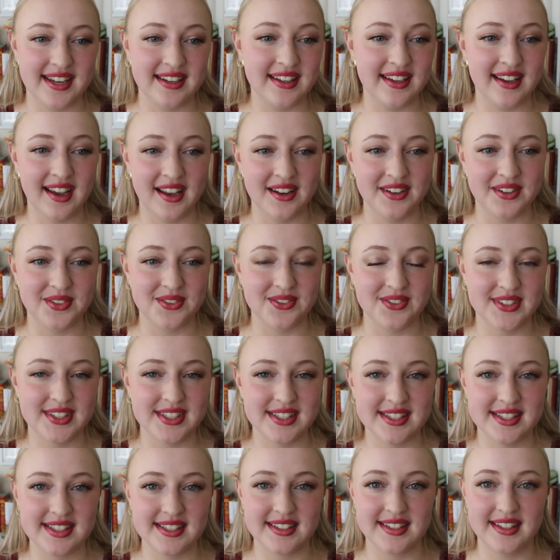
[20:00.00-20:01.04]
any kind of
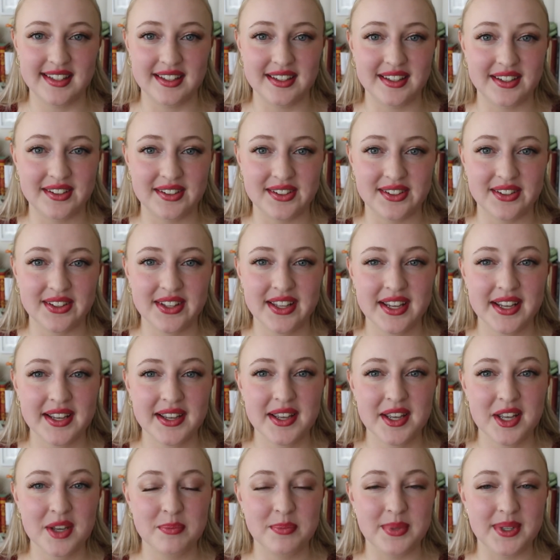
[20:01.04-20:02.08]
skill
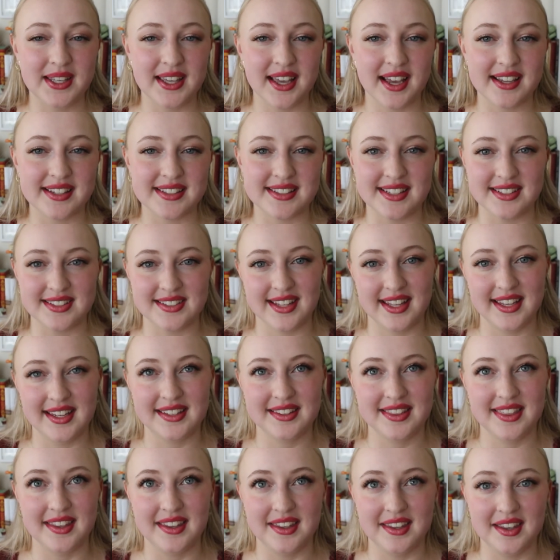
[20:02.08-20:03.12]
because he's
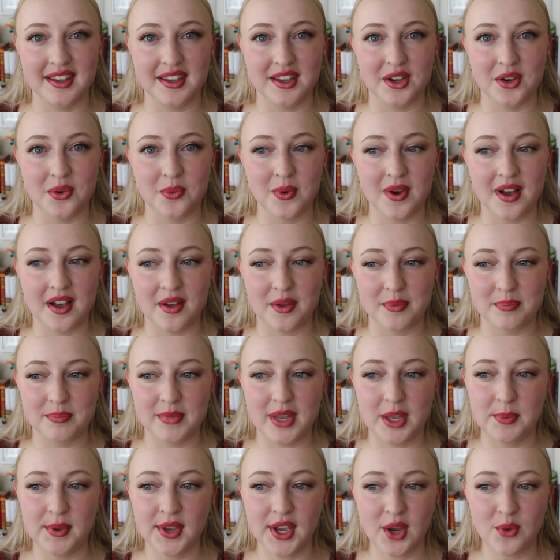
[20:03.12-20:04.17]
like thinking, well,
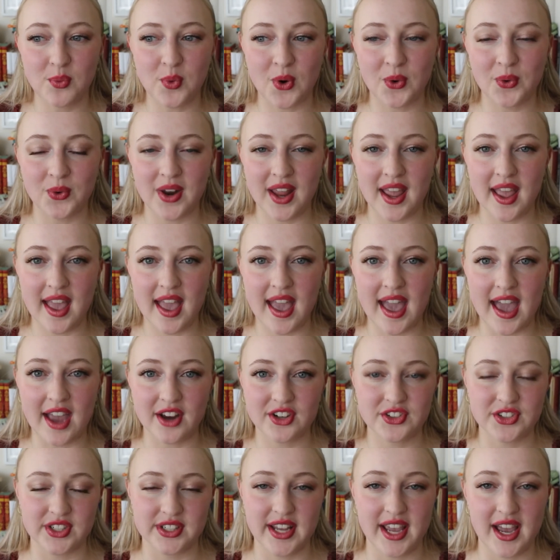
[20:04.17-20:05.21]
maybe I won't
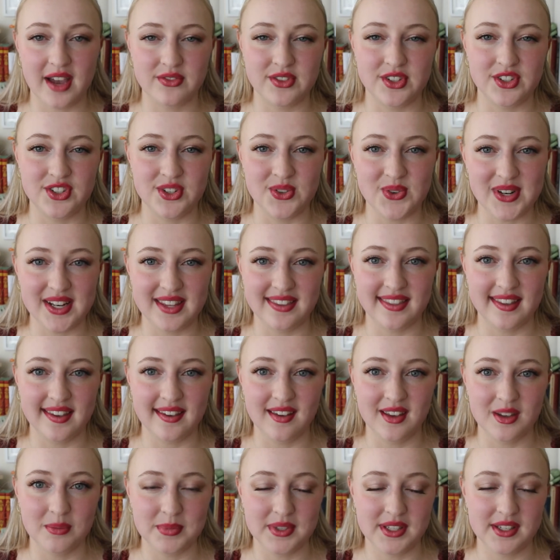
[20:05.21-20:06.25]
actually have to do
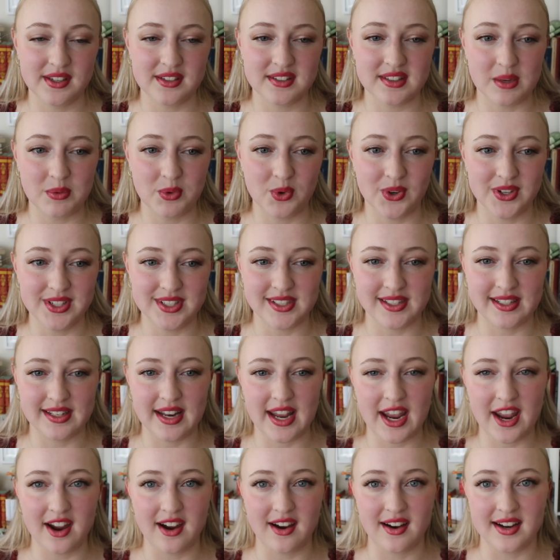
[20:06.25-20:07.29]
anything because I'm going to
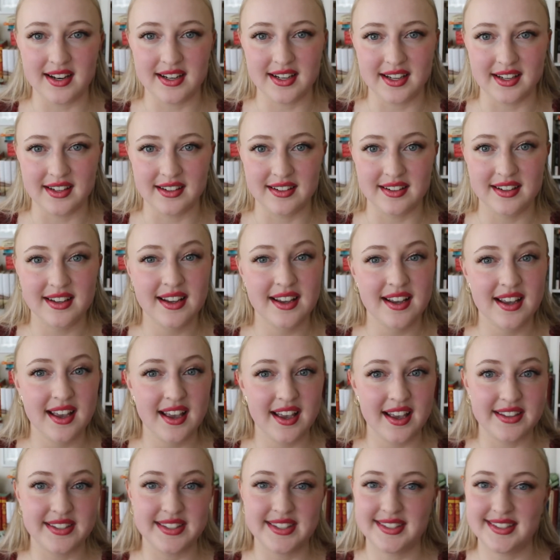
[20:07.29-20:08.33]
inherit a
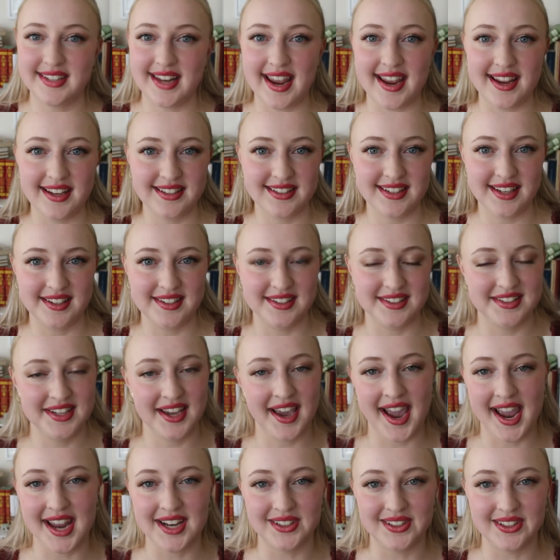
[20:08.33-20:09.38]
estate and a
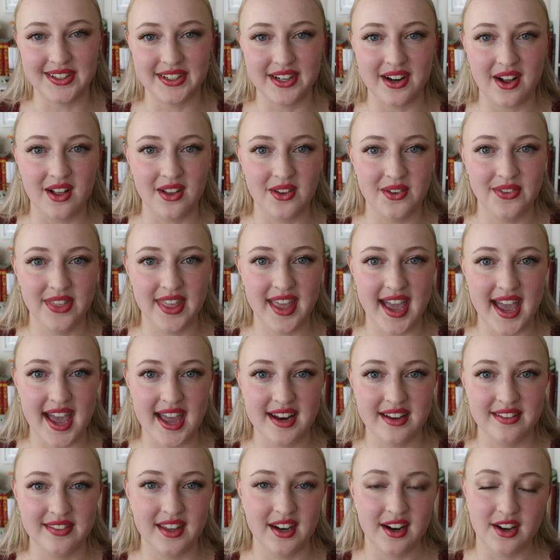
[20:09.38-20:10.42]
title and all of
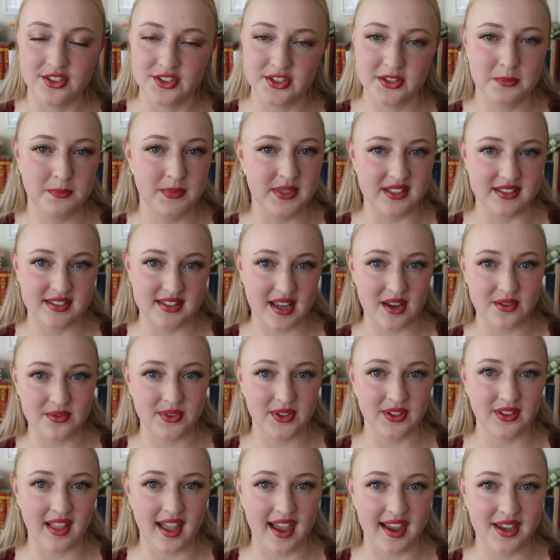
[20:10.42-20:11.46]
that, and then I'll just be set
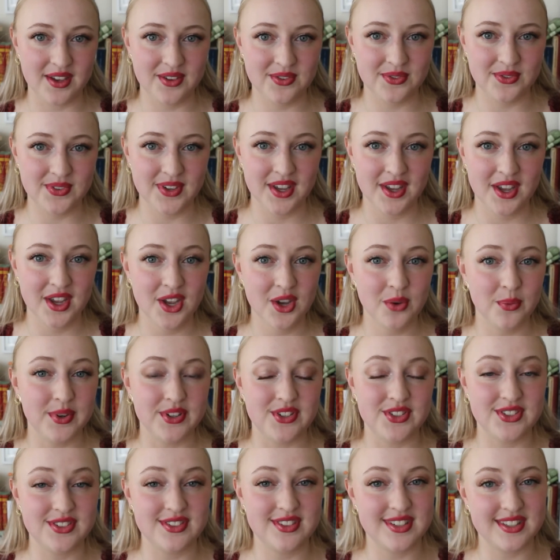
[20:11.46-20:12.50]
for life,
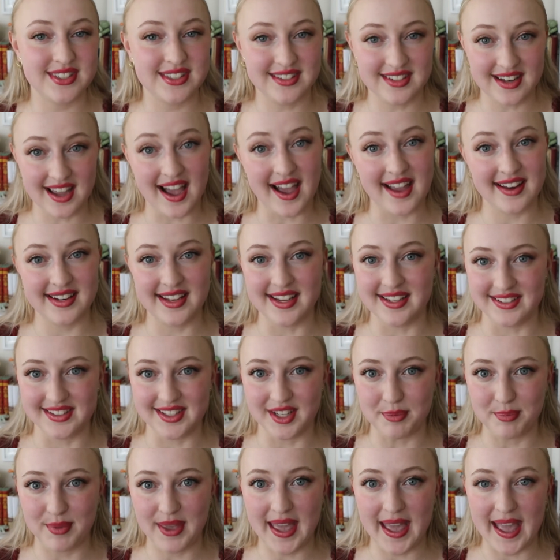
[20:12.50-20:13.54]
which does not end
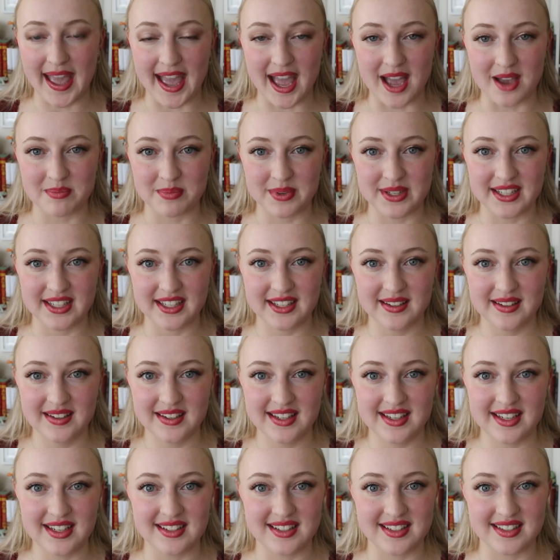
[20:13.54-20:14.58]
up happening.
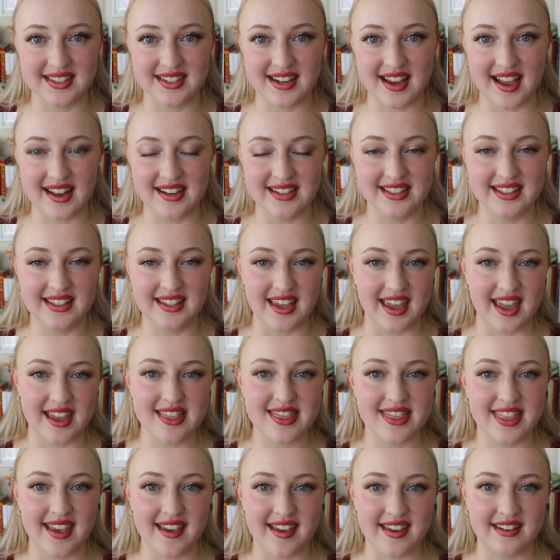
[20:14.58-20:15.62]
He does not
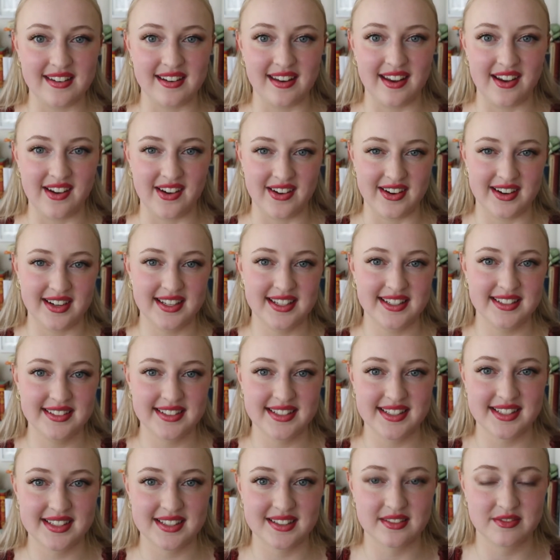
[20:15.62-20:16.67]
get that
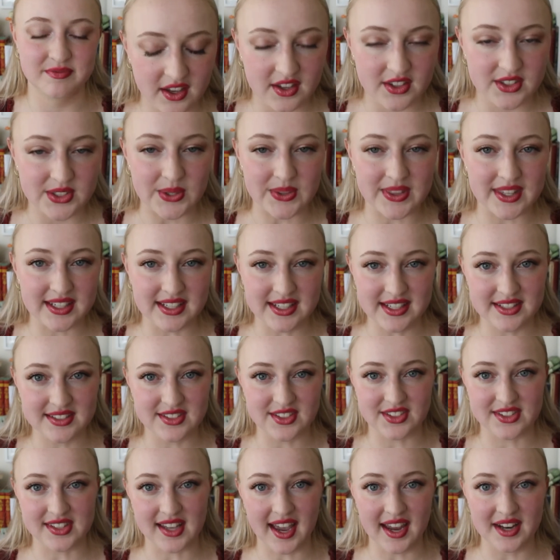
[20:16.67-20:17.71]
inheritance. So then he's
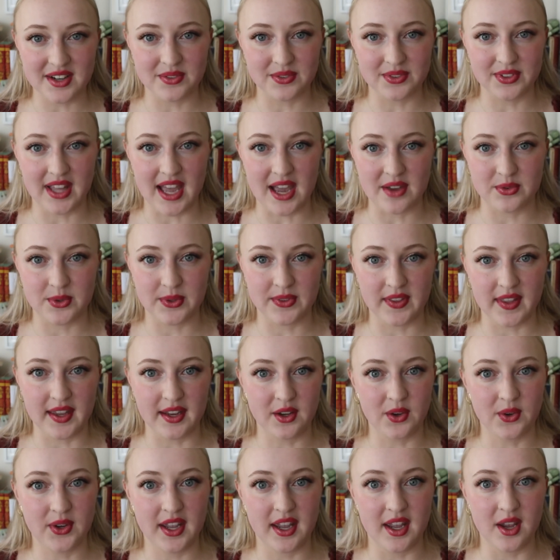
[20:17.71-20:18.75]
just kind of left with
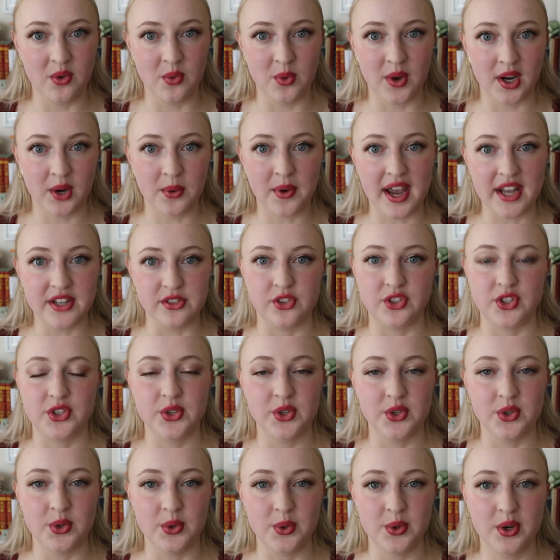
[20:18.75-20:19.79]
like, okay, what do I
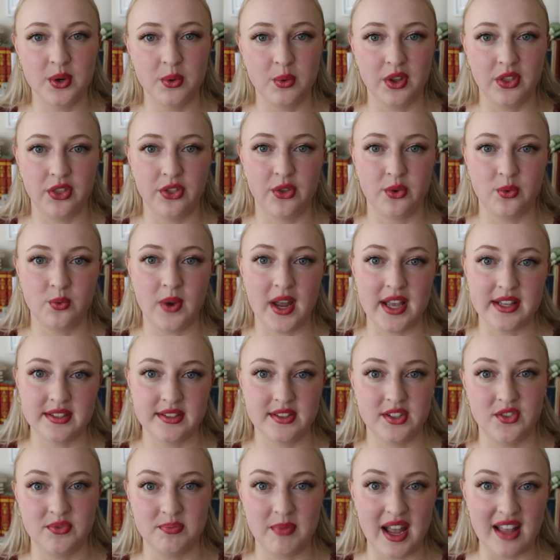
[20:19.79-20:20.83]
do with the
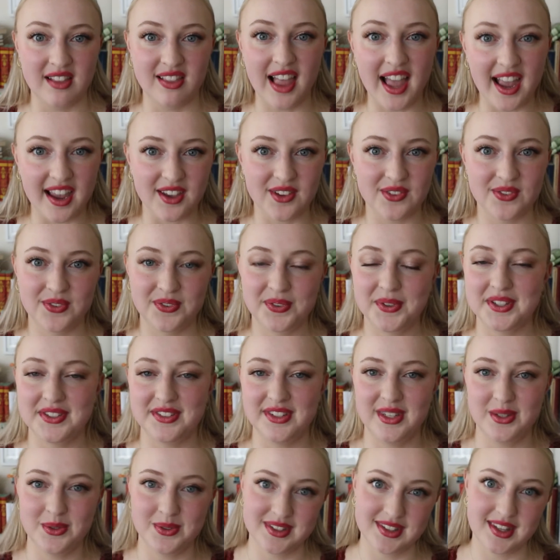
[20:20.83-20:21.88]
rest of my life?
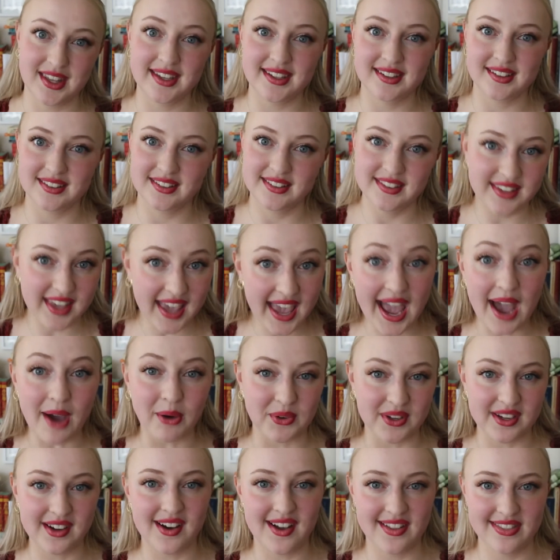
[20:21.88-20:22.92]
Because he was like
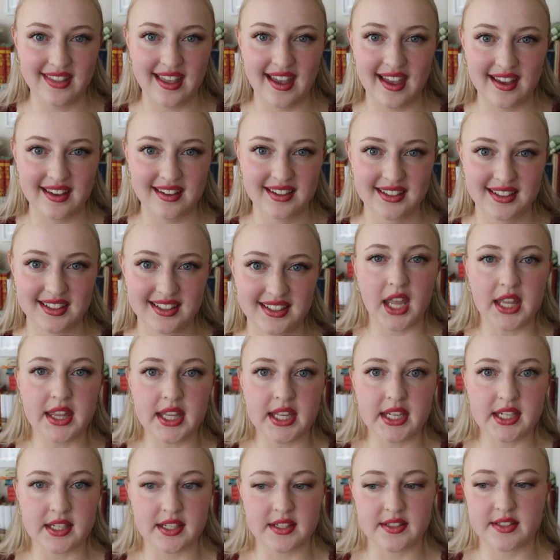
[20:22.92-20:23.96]
counting on that. And
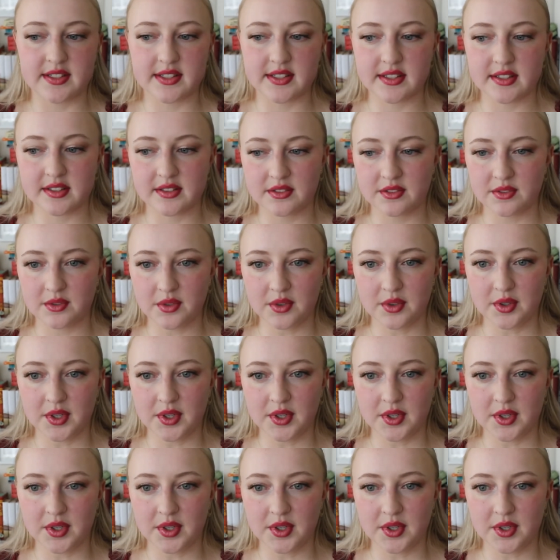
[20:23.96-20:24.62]
then it's